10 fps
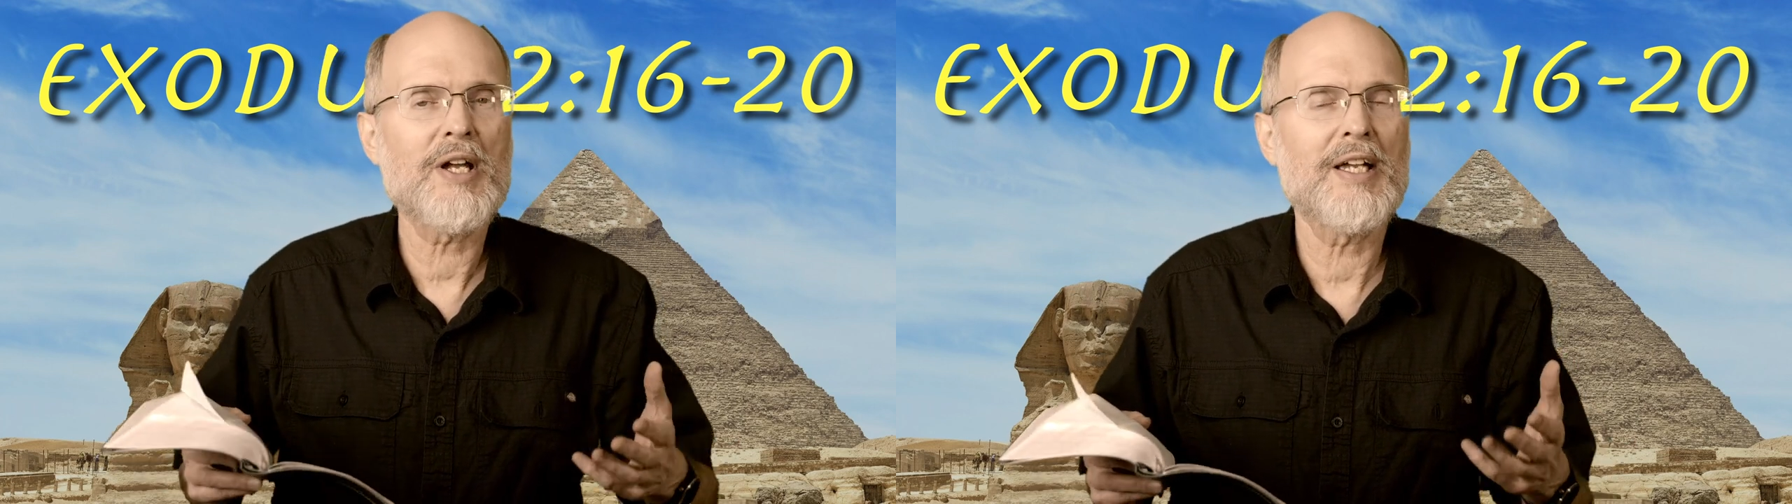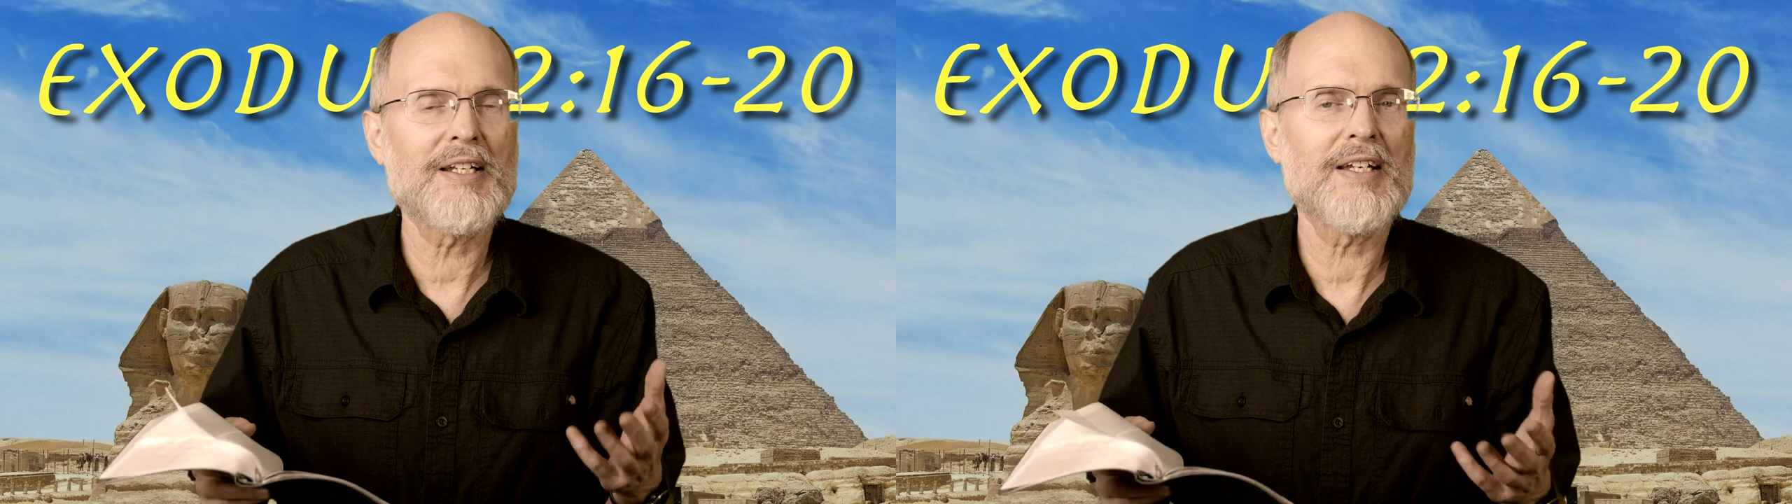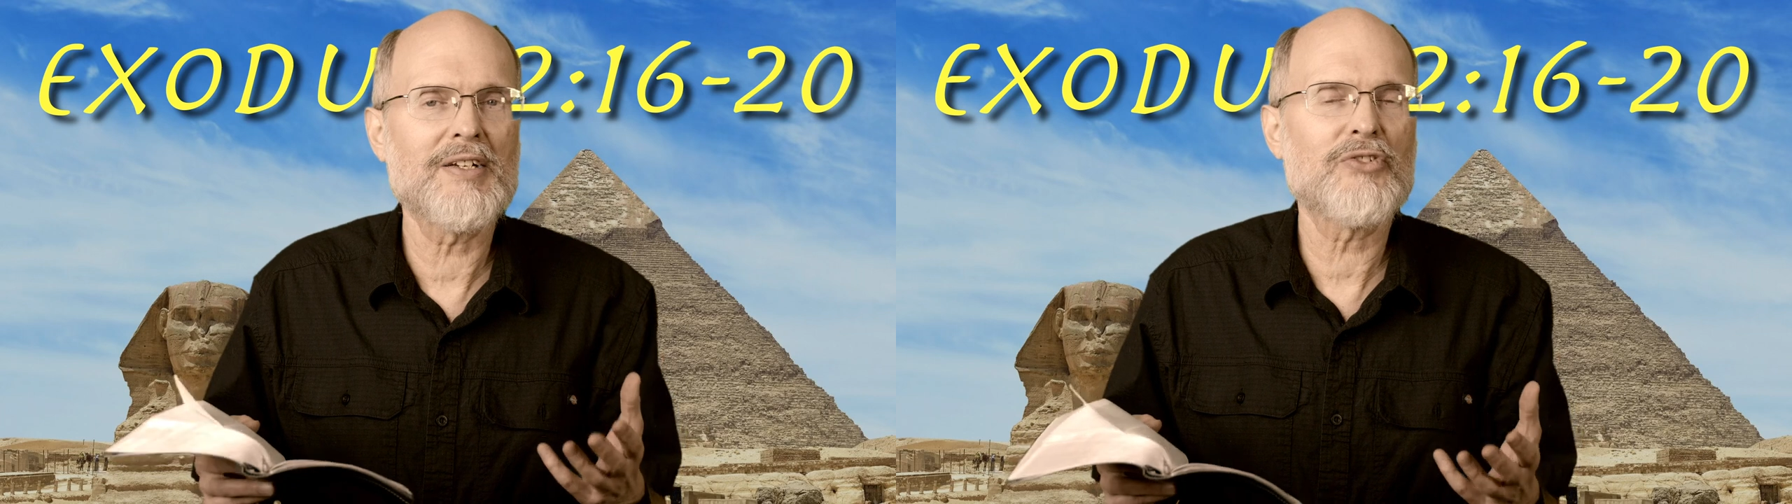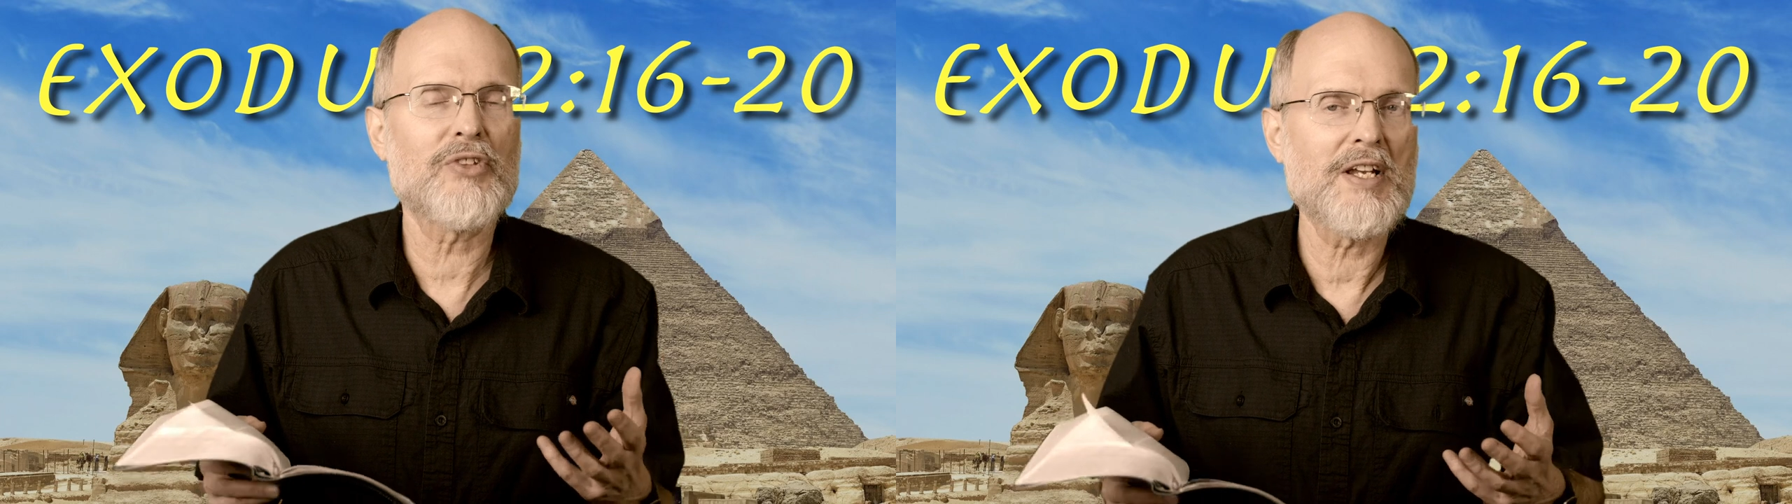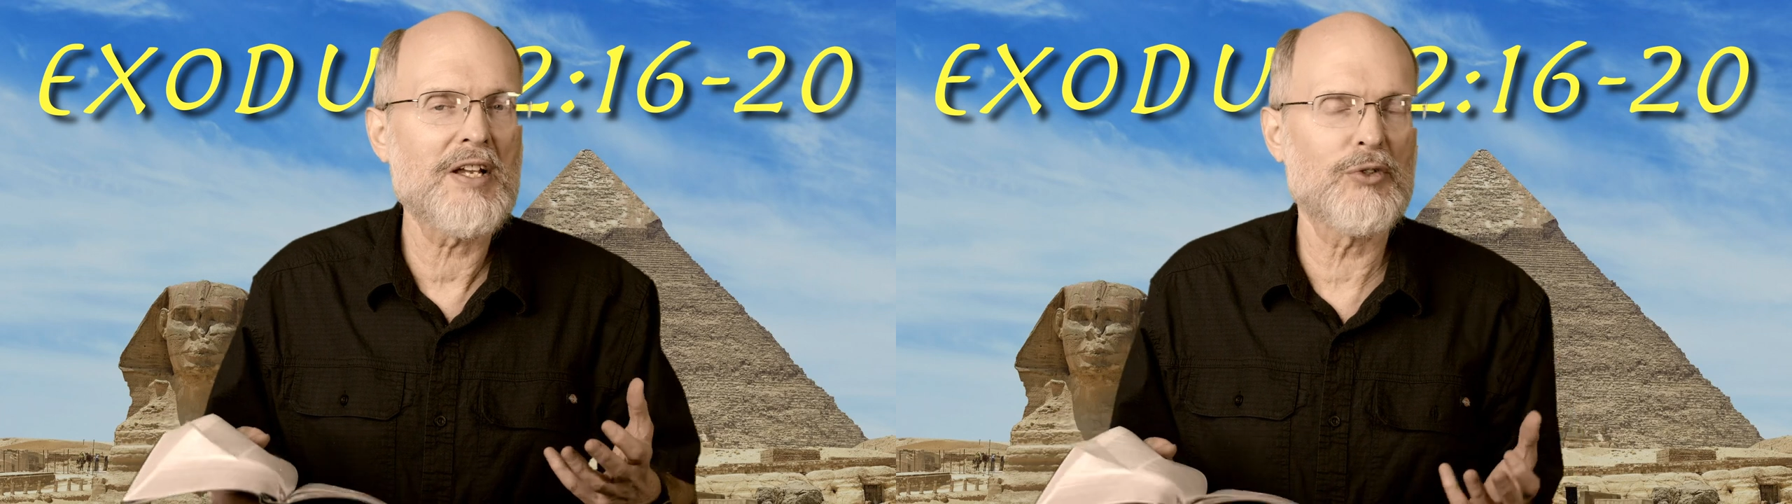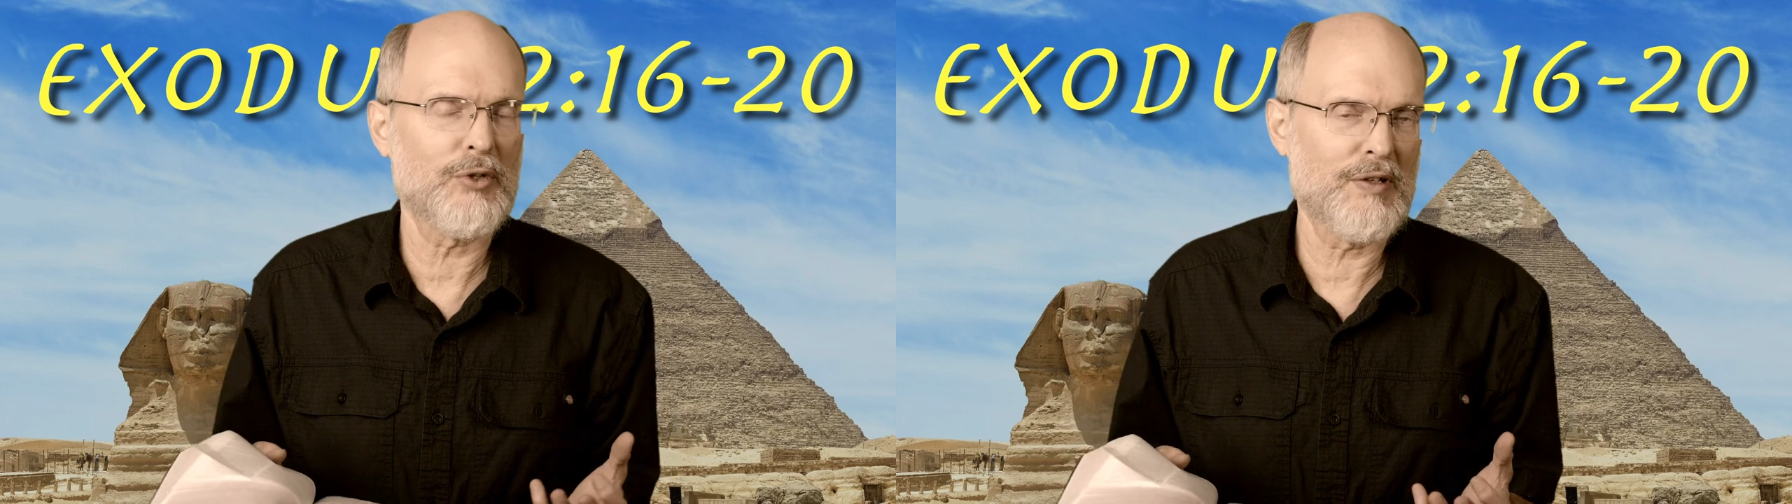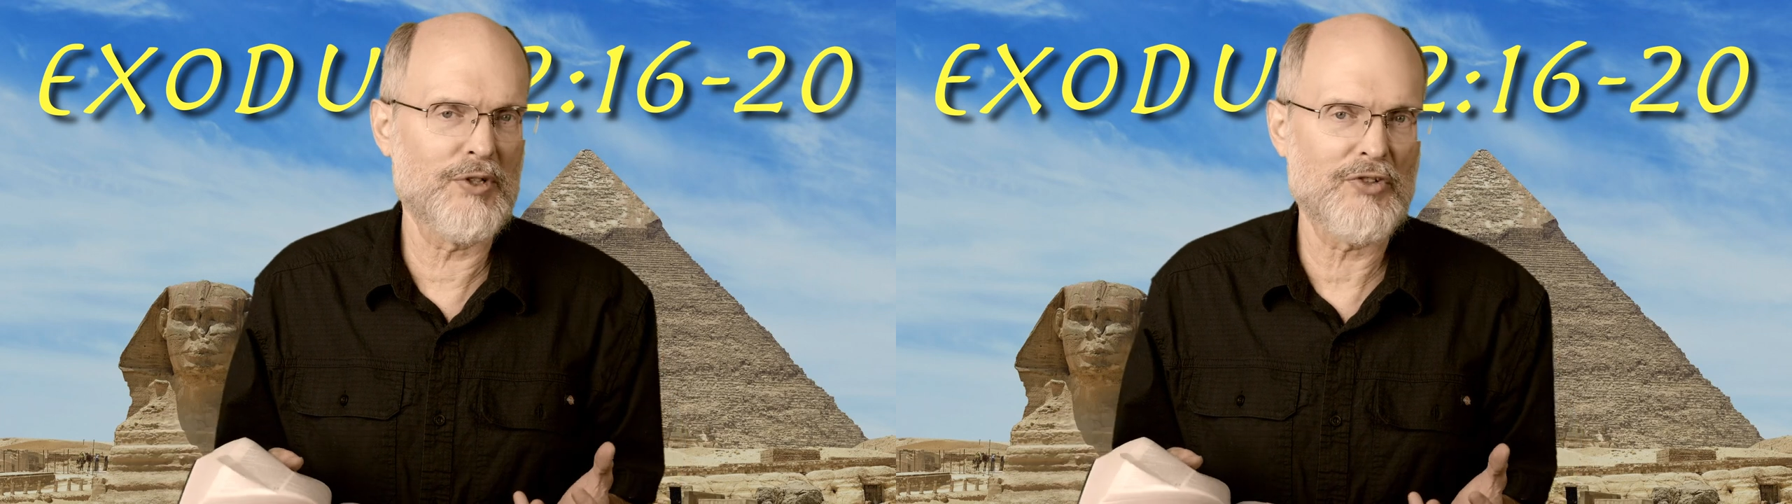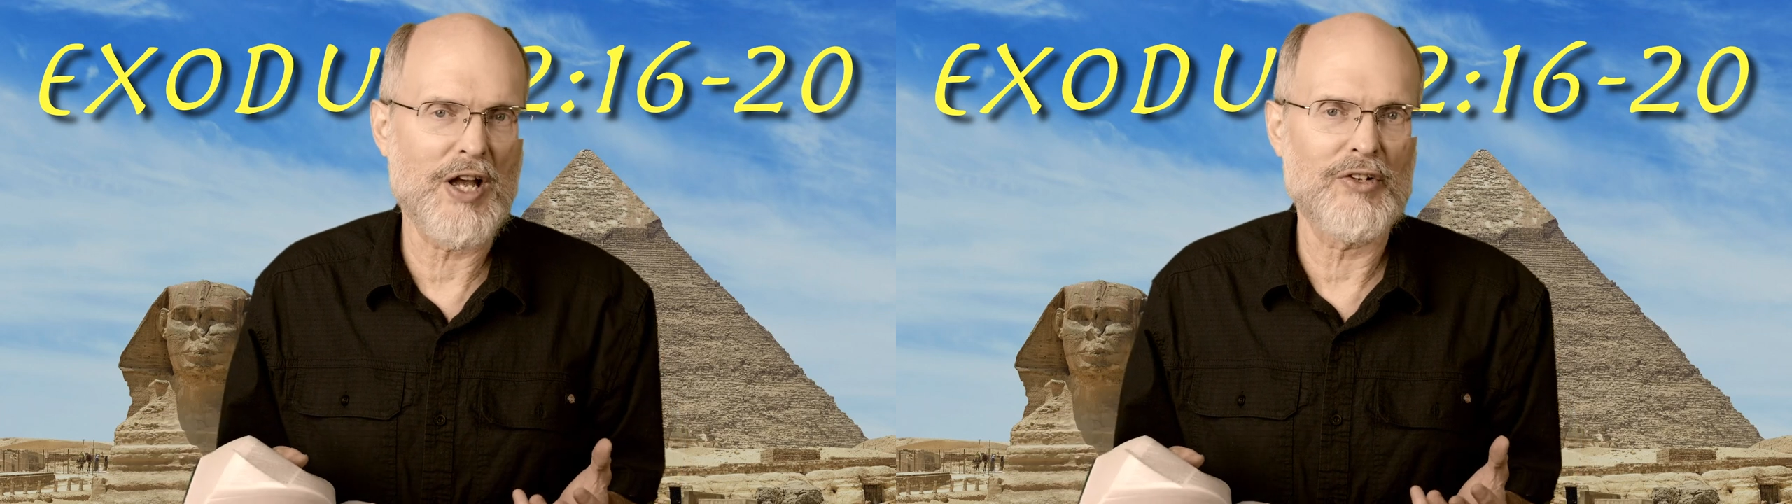it is that He
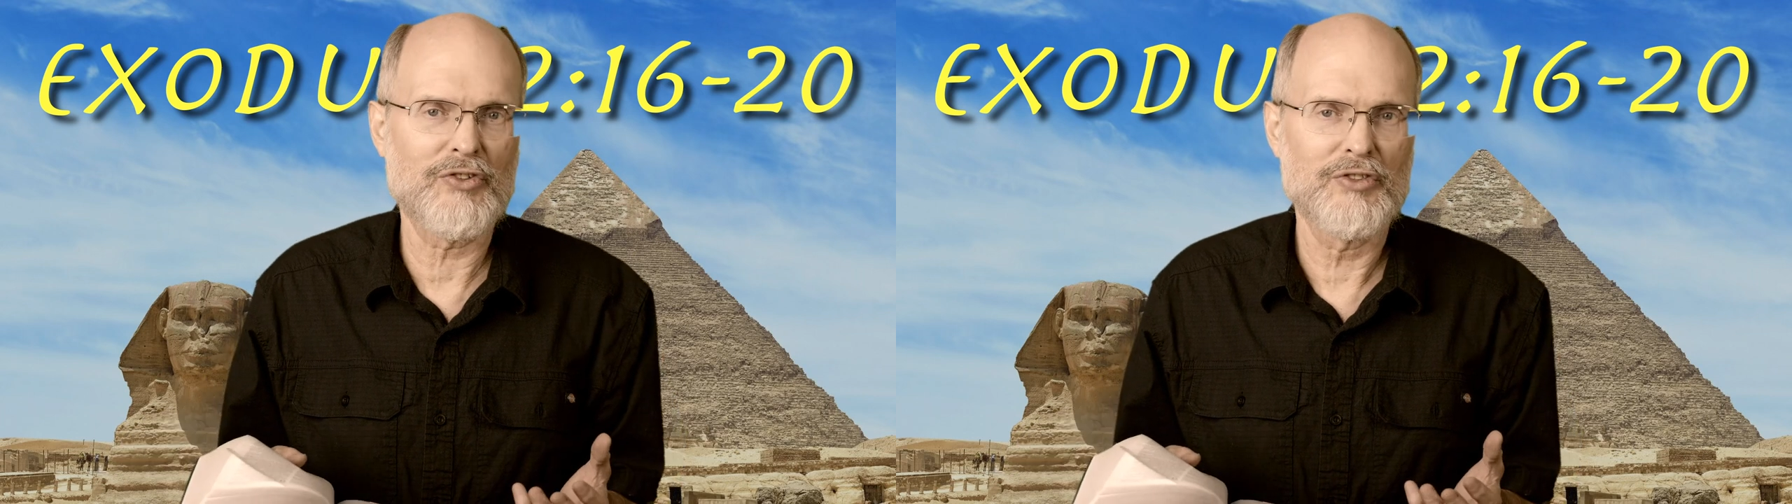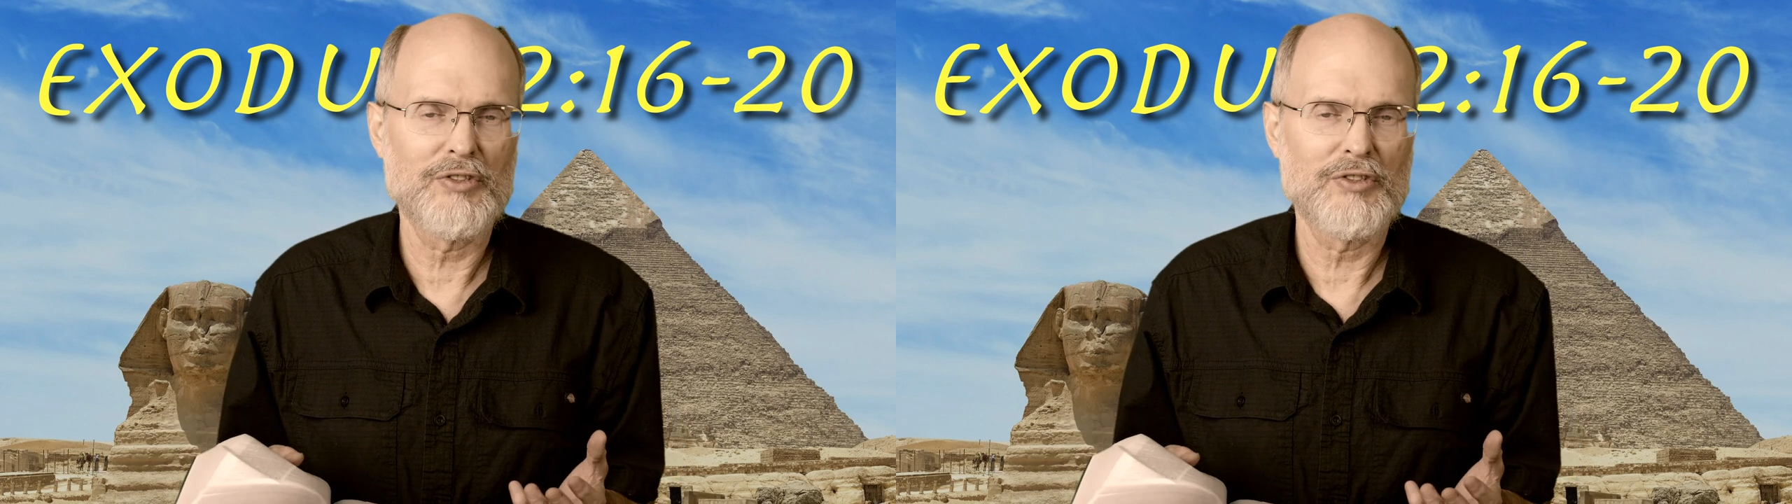delivers us.